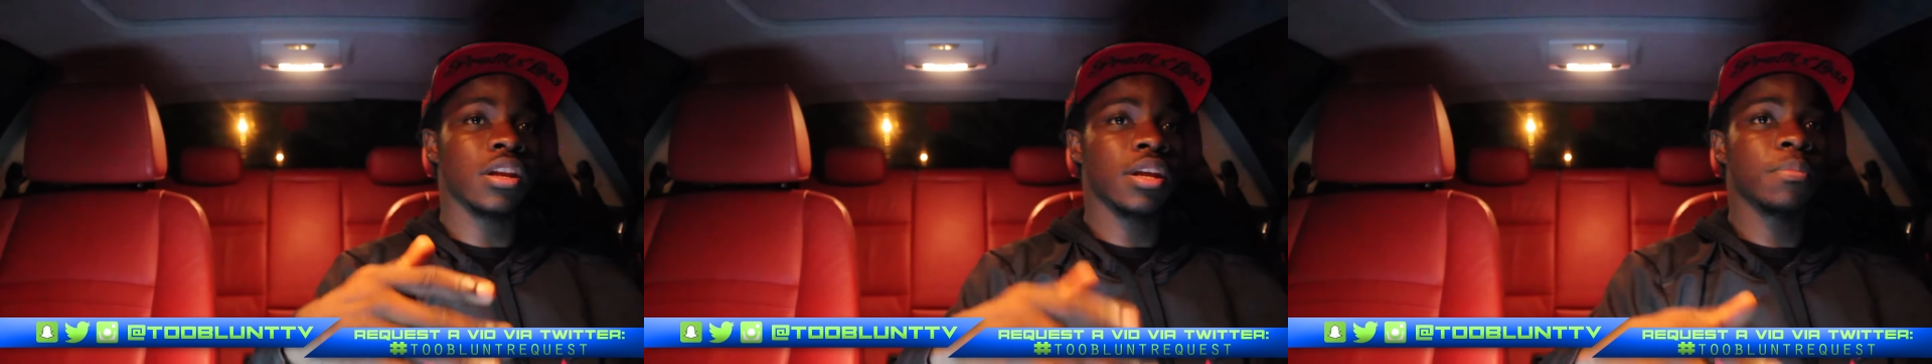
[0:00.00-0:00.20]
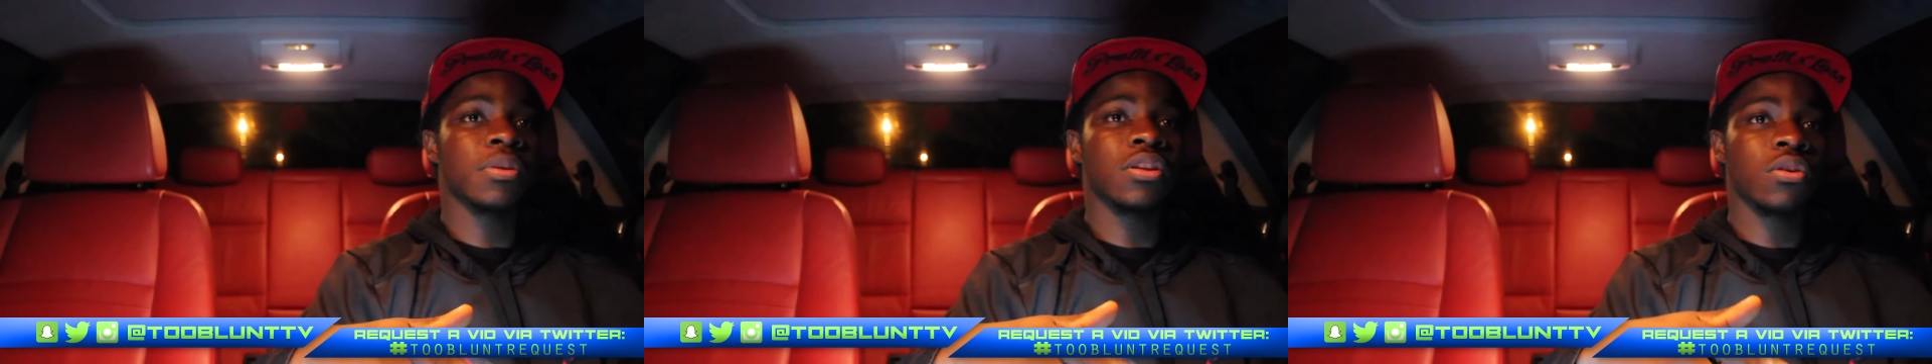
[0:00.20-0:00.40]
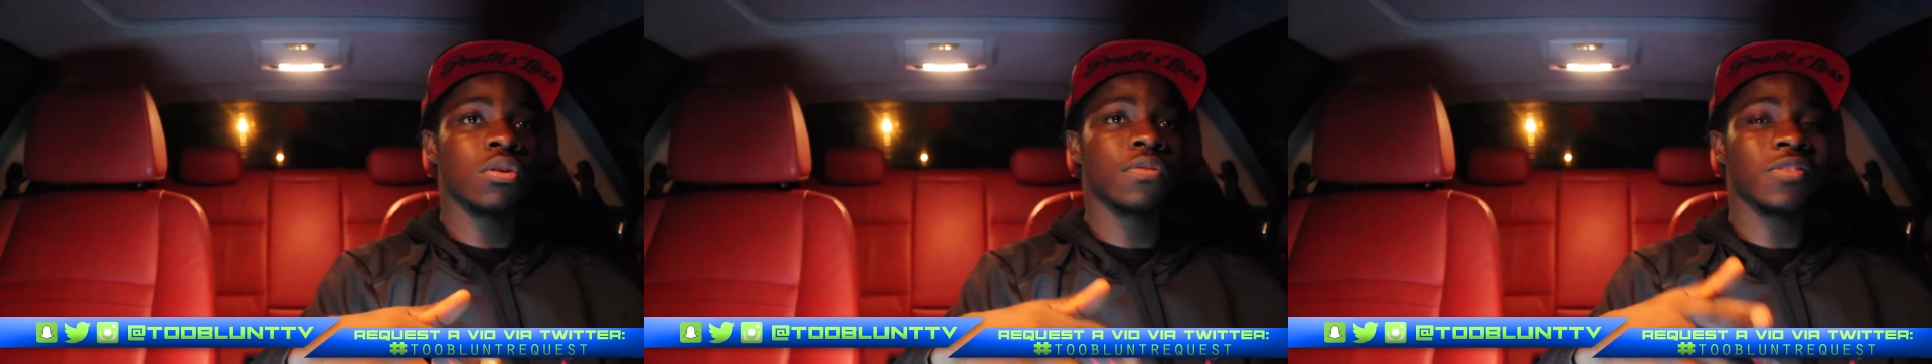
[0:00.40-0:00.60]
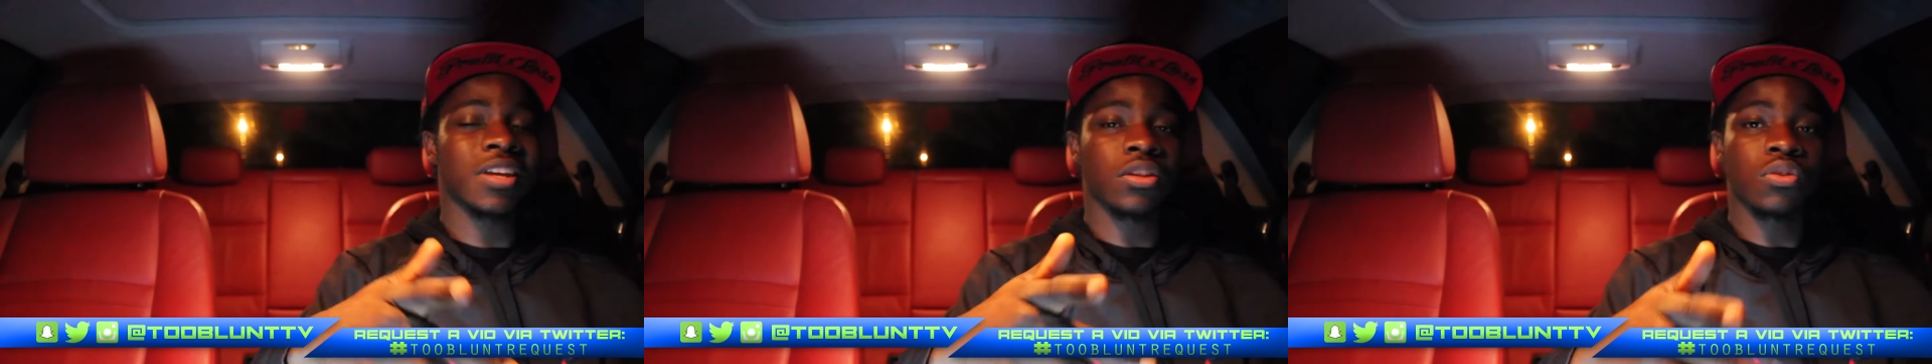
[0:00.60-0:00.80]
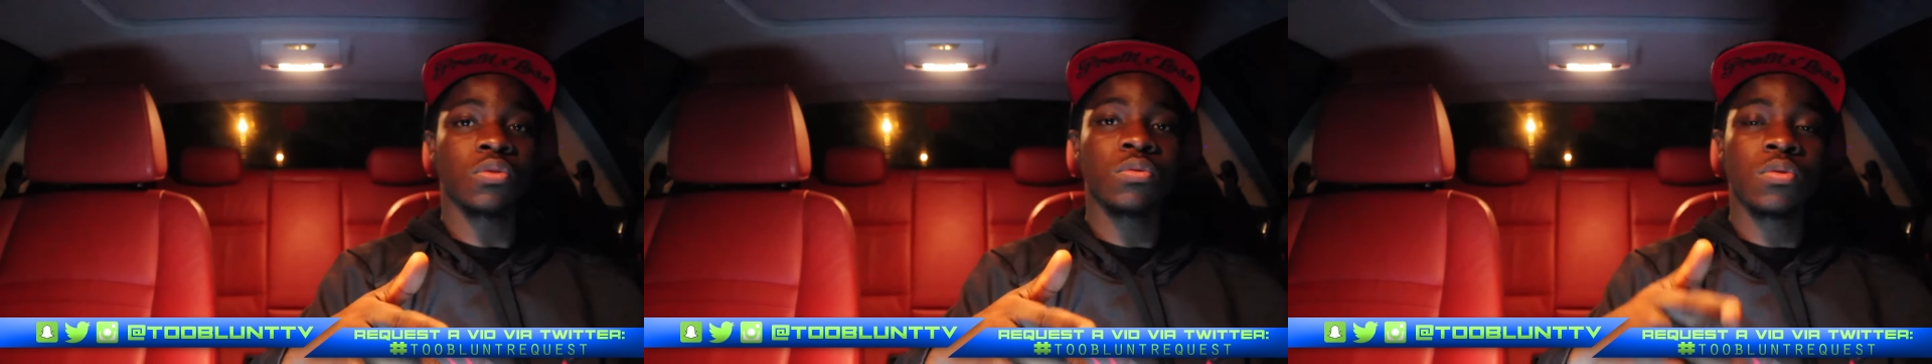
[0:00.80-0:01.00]
Let me know if
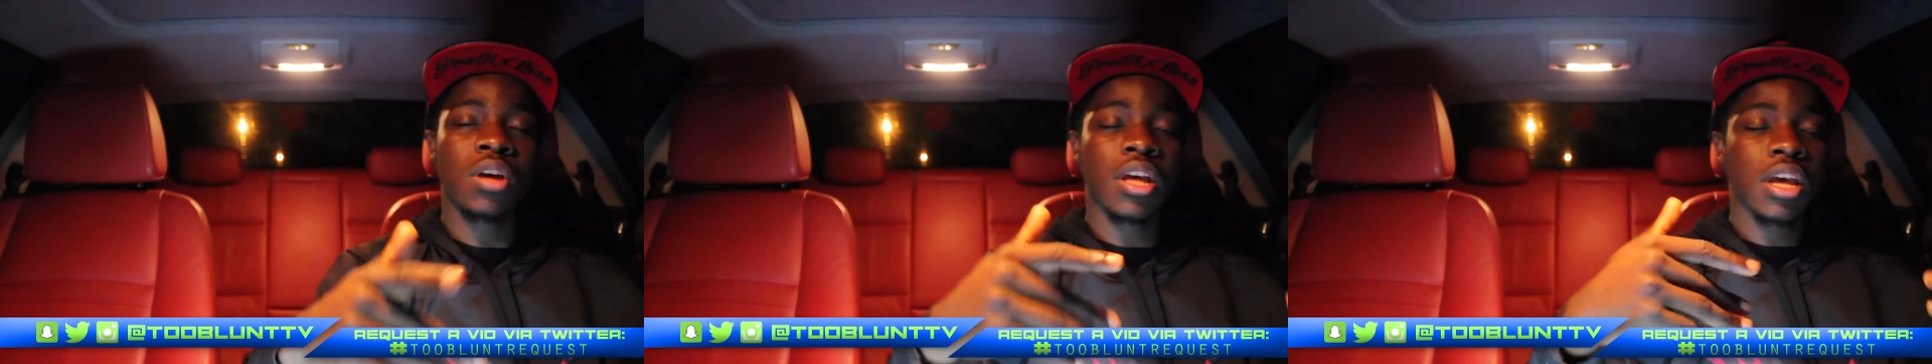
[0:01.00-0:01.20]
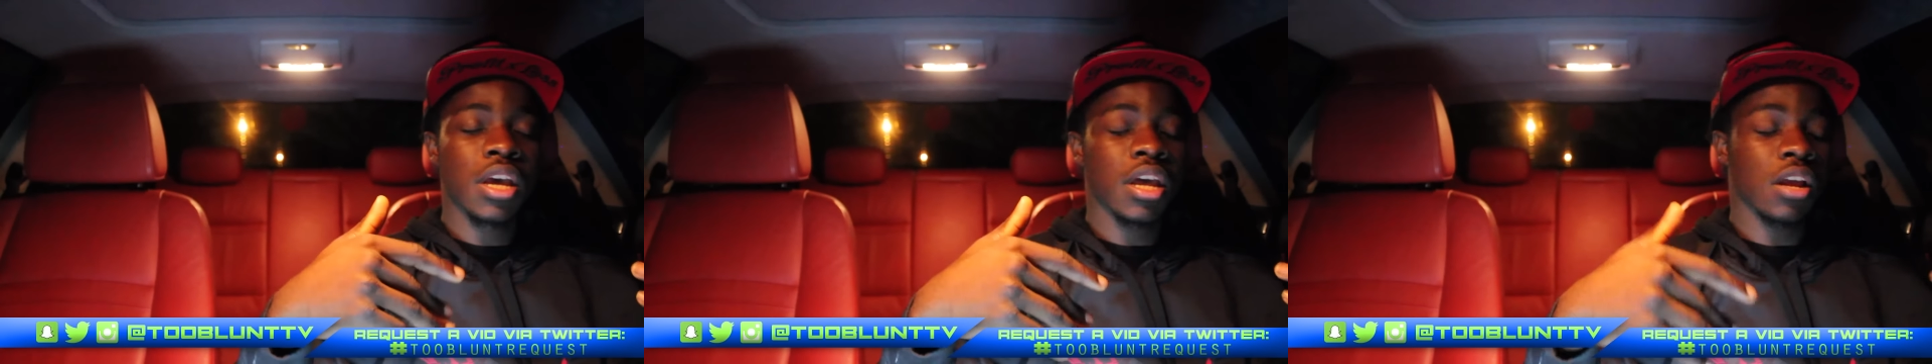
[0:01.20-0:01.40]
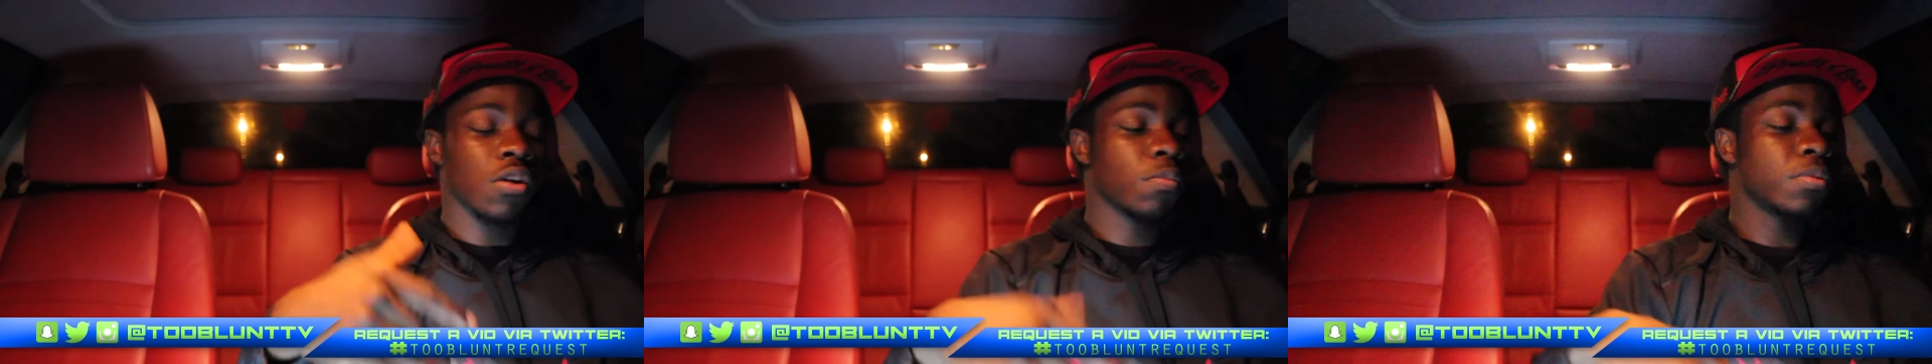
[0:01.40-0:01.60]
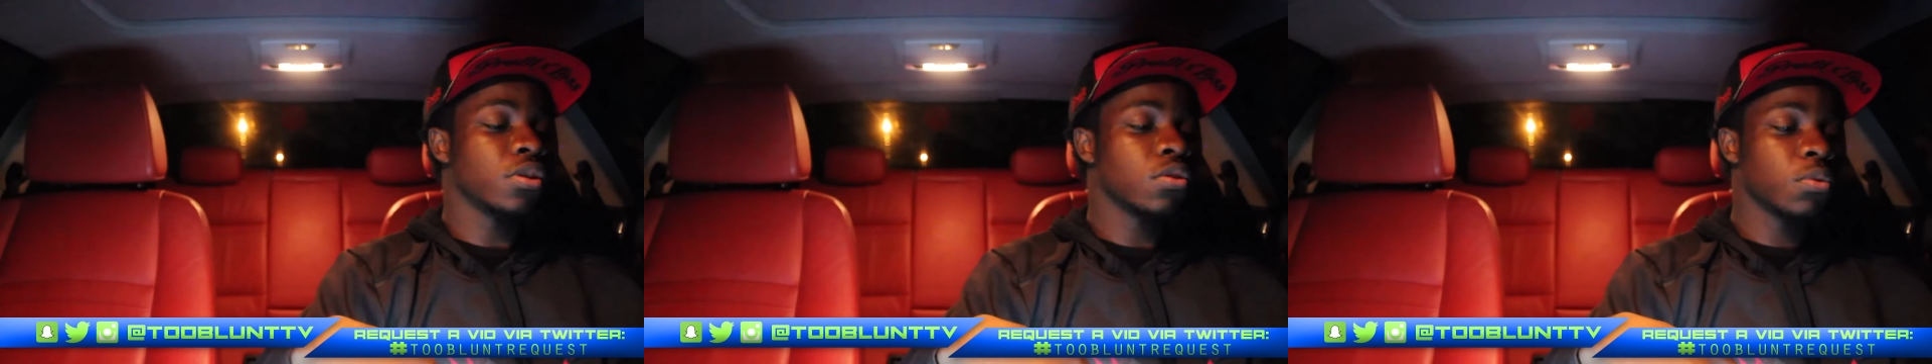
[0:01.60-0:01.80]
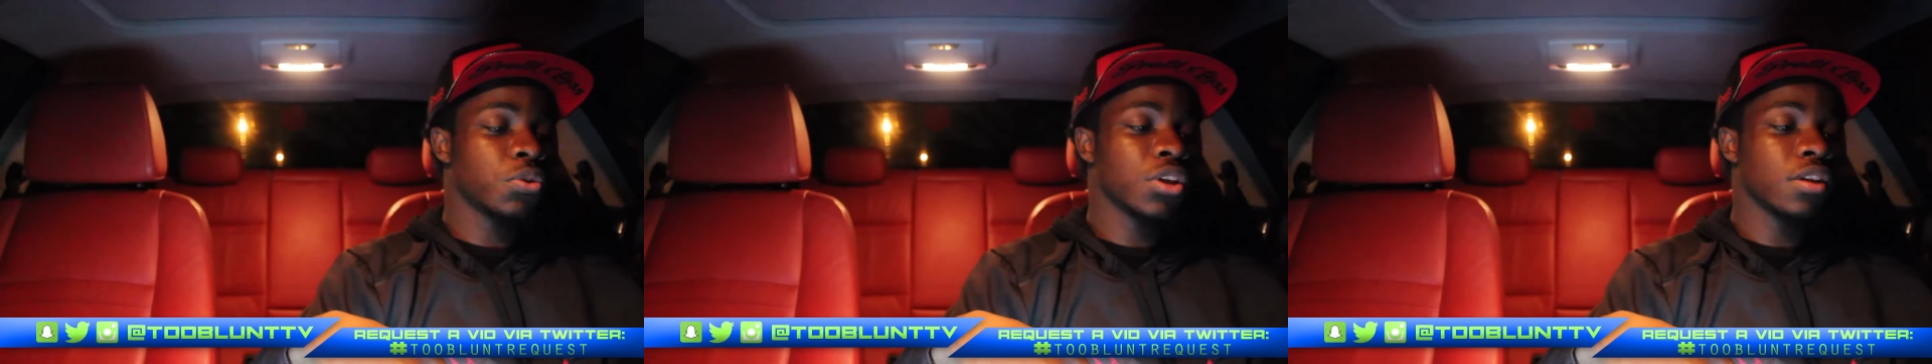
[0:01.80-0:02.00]
they do, and I'll be
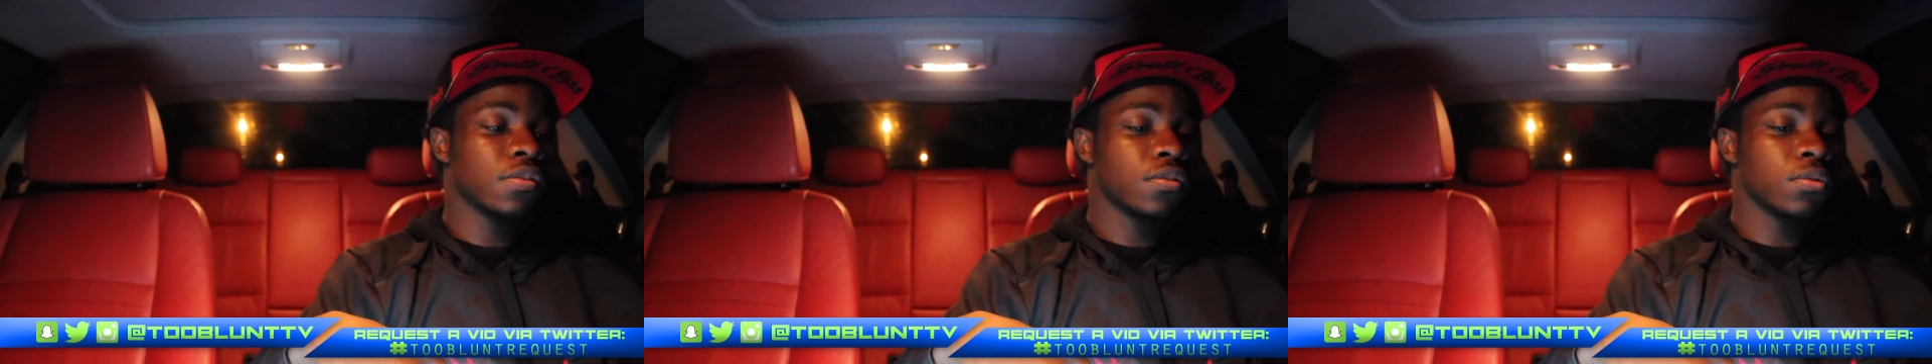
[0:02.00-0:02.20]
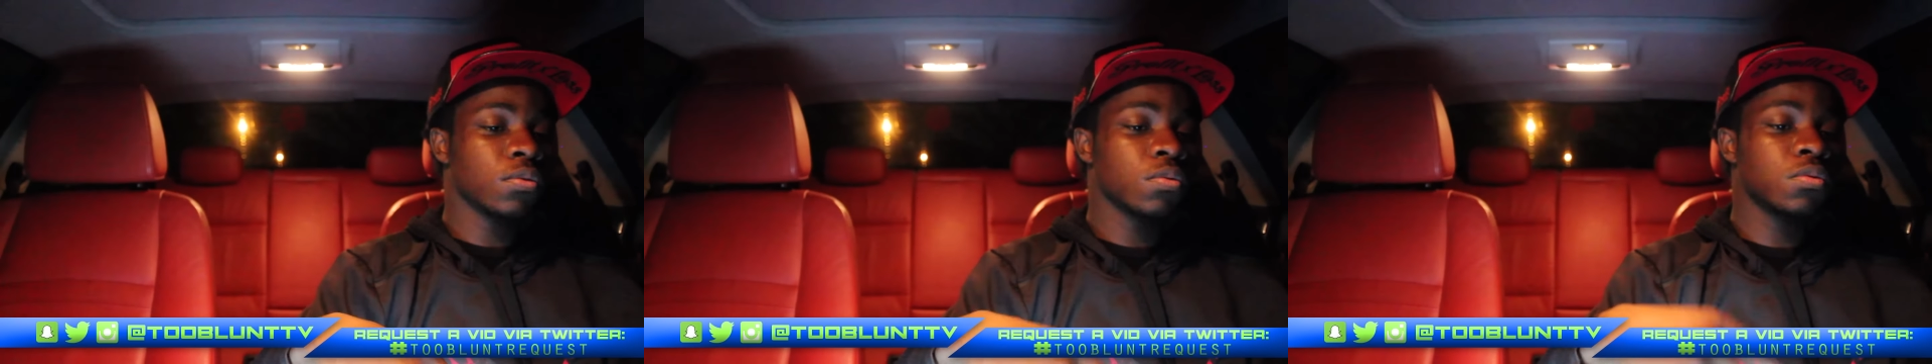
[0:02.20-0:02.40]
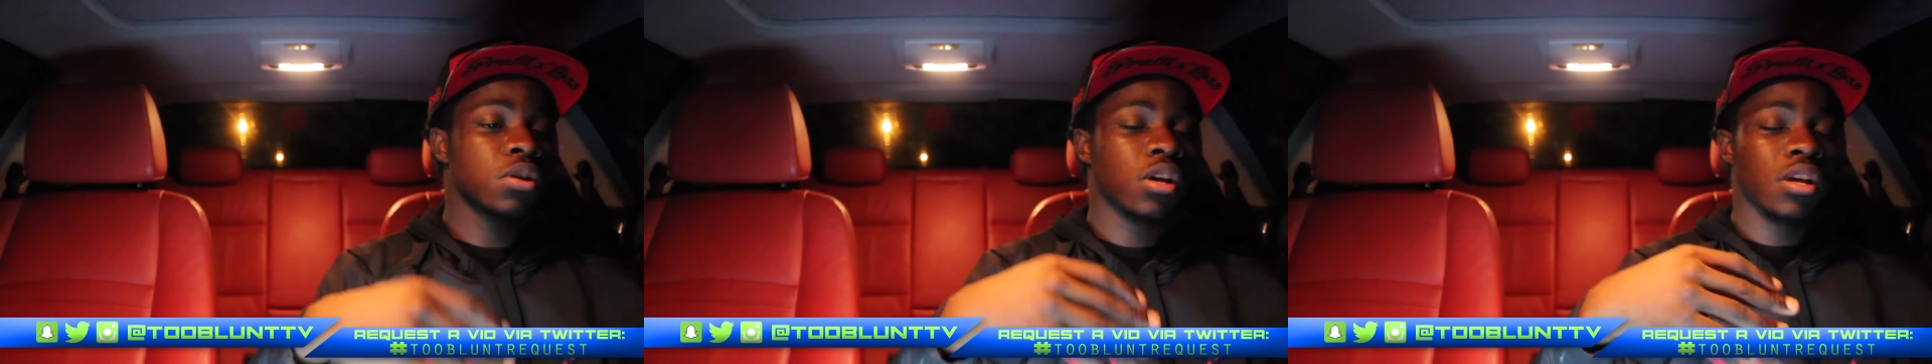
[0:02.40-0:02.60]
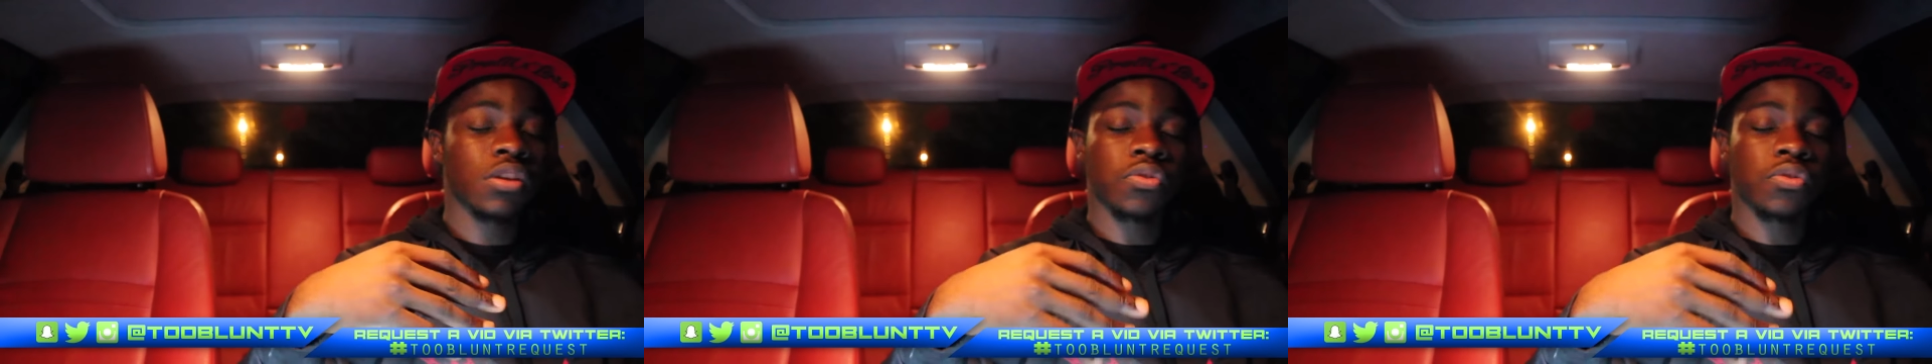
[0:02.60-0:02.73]
doing that soon.